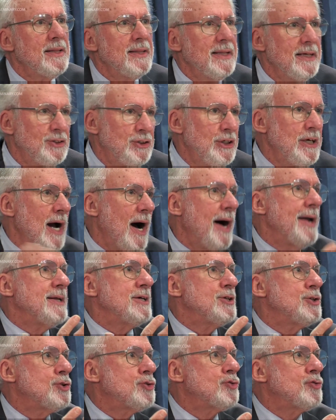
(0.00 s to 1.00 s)
the jihadist
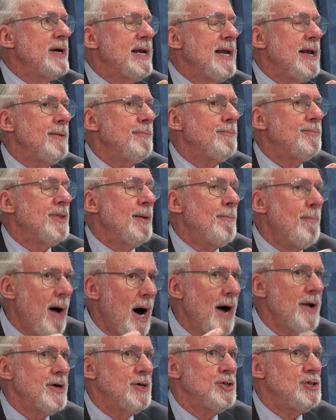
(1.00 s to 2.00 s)
stream, the
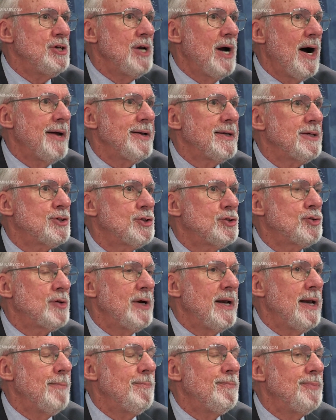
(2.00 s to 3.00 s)
modern jihadist
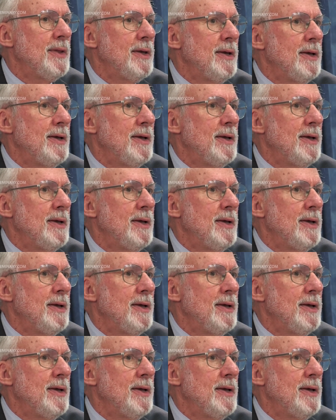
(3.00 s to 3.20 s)
stream,